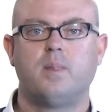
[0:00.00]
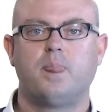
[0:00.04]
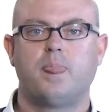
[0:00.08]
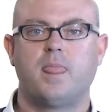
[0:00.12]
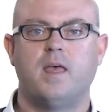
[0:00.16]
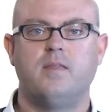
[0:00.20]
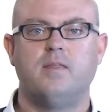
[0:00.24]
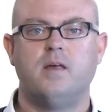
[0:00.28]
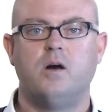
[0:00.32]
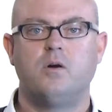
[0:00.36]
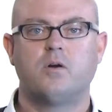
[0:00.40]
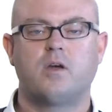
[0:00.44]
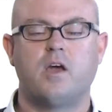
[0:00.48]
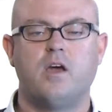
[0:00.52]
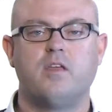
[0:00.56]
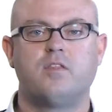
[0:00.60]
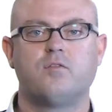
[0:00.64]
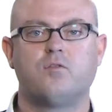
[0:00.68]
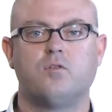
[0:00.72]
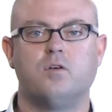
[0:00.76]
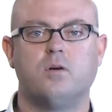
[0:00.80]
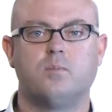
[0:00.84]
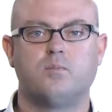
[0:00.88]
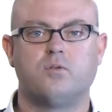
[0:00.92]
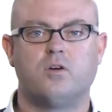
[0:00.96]
and they'll go
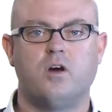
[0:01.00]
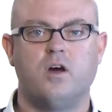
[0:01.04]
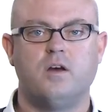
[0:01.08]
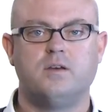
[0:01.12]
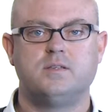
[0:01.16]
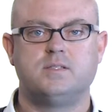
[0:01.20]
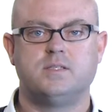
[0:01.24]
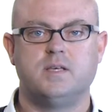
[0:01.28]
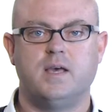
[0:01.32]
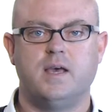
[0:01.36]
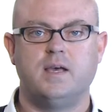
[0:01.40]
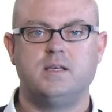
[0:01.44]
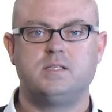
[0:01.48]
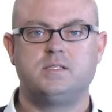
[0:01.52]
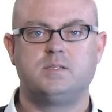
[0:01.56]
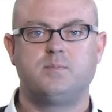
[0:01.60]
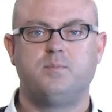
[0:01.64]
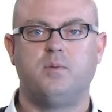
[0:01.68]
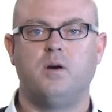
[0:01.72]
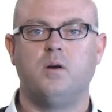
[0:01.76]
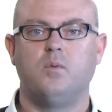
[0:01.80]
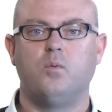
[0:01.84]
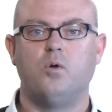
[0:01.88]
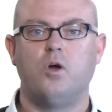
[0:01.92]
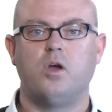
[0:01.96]
through a process
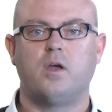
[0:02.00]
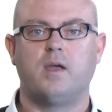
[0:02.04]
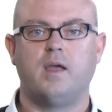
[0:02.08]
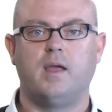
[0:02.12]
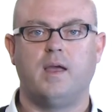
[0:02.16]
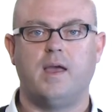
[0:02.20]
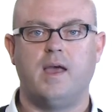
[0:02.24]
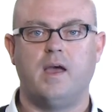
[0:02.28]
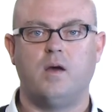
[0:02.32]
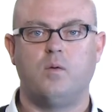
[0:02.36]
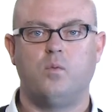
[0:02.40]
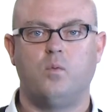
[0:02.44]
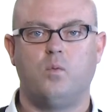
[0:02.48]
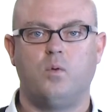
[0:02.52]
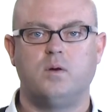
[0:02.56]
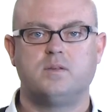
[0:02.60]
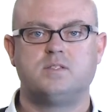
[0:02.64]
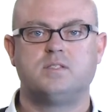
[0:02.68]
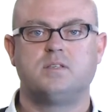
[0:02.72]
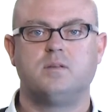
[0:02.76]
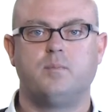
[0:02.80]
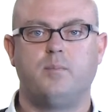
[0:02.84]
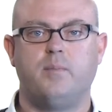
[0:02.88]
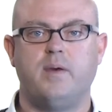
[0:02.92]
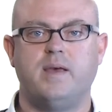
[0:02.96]
by working out
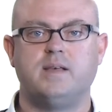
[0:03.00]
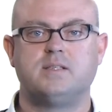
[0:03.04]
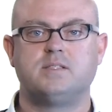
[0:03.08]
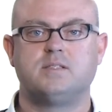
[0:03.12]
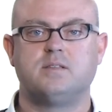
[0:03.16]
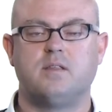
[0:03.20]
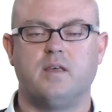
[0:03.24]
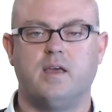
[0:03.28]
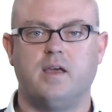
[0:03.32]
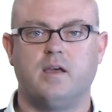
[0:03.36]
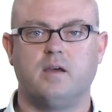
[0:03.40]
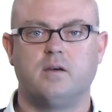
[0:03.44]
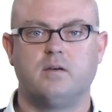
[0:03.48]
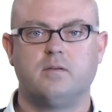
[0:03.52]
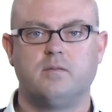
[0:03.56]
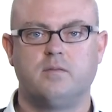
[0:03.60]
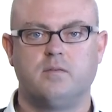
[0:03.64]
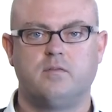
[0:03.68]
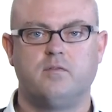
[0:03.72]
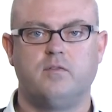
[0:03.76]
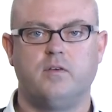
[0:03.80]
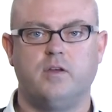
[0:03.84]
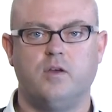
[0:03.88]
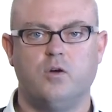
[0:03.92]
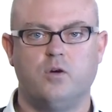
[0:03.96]
what's the best thing
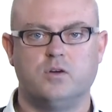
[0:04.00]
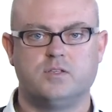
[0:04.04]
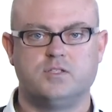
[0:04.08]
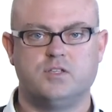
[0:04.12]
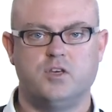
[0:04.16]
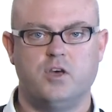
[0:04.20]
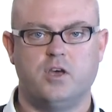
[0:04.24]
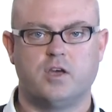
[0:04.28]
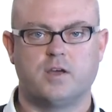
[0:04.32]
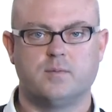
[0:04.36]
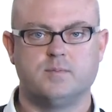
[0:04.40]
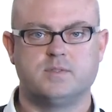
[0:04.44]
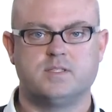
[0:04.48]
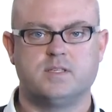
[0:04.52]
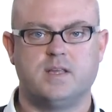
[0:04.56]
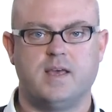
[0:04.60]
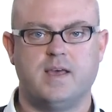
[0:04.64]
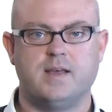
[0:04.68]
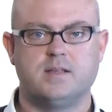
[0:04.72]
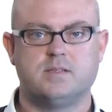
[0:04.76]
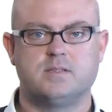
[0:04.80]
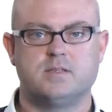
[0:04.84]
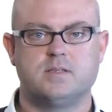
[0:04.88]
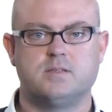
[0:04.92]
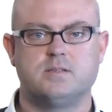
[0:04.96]
for your
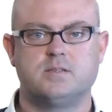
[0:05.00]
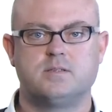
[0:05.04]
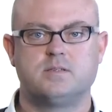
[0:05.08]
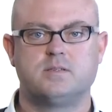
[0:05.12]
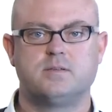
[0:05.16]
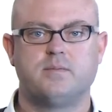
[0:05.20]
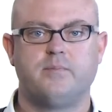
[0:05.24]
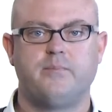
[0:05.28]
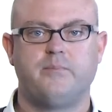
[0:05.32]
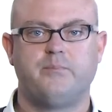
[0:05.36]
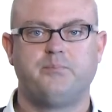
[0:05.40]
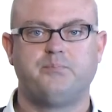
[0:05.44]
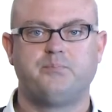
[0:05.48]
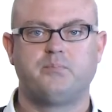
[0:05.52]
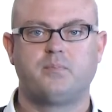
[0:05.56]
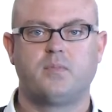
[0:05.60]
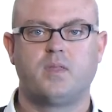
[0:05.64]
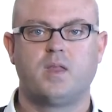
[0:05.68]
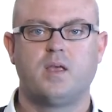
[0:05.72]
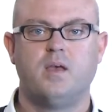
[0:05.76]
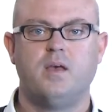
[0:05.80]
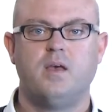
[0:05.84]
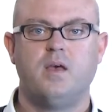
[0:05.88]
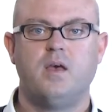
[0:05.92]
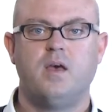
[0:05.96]
circumstances.
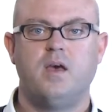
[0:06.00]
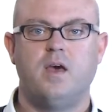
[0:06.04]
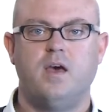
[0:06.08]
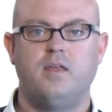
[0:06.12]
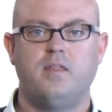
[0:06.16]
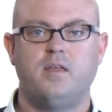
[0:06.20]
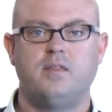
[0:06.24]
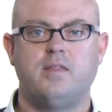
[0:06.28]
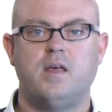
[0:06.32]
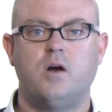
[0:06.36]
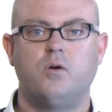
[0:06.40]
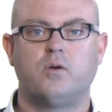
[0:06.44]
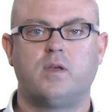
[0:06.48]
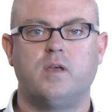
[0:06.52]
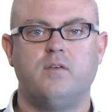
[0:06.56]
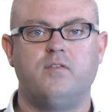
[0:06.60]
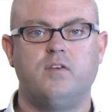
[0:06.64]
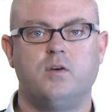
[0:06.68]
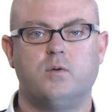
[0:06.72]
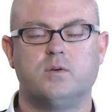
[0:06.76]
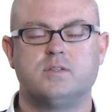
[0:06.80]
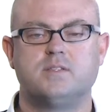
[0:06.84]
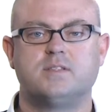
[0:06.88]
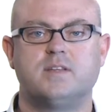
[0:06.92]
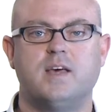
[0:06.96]
And then they'll give
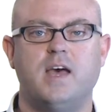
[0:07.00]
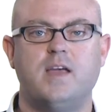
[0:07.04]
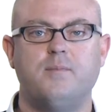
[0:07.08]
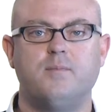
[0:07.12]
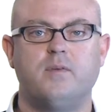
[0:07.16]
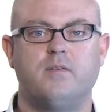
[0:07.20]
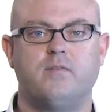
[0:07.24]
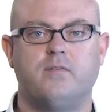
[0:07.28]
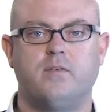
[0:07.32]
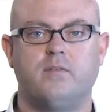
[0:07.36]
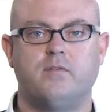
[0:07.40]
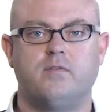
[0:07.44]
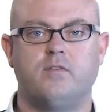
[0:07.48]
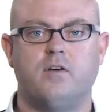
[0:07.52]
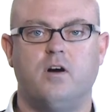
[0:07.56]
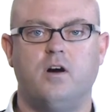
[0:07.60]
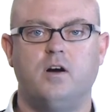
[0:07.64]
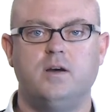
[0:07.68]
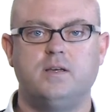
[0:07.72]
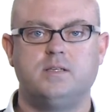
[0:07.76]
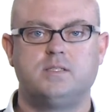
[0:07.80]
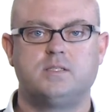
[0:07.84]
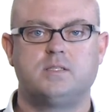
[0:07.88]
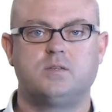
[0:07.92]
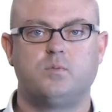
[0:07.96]
you a statement of
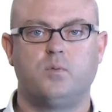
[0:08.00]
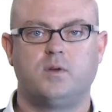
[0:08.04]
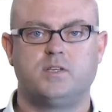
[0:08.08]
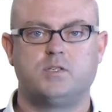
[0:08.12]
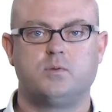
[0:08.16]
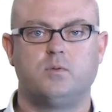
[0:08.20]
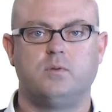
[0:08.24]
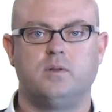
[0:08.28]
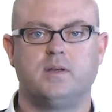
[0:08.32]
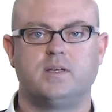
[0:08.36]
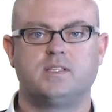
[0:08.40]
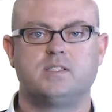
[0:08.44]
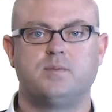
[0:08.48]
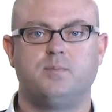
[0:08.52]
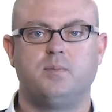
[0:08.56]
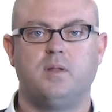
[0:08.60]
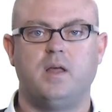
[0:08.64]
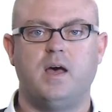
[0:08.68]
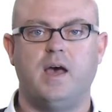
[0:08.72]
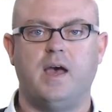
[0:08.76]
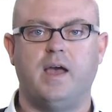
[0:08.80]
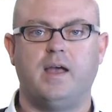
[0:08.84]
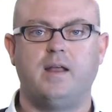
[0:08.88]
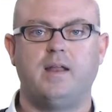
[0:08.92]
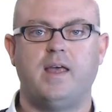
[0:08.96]
advice which will
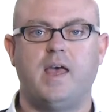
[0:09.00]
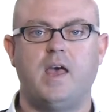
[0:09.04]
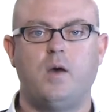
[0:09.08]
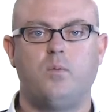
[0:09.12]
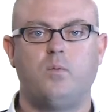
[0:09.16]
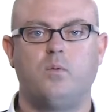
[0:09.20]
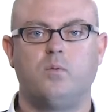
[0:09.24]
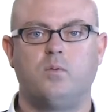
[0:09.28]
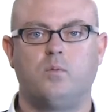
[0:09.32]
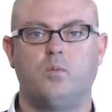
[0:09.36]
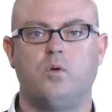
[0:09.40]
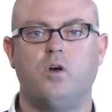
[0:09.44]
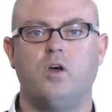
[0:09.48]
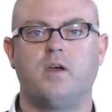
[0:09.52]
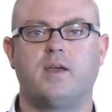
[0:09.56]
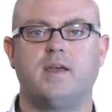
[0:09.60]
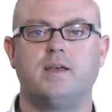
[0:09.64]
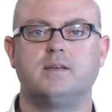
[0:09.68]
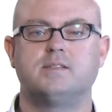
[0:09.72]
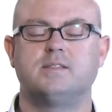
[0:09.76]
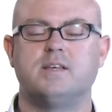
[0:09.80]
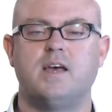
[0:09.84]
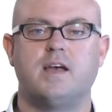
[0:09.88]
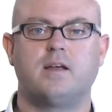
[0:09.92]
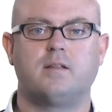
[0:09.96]
explain how it would work
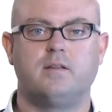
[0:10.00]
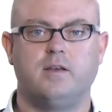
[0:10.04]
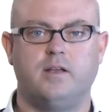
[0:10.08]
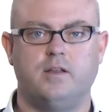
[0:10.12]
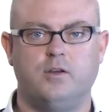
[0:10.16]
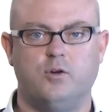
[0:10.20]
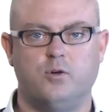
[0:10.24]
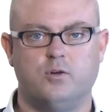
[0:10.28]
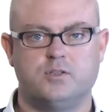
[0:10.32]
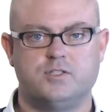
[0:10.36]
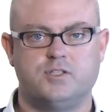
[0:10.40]
exactly in your